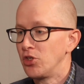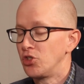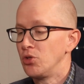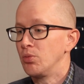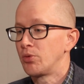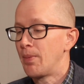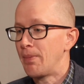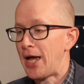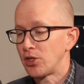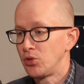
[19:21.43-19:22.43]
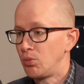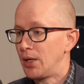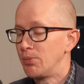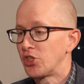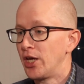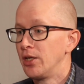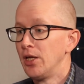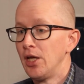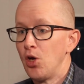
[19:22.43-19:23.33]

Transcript: as you come back to a website,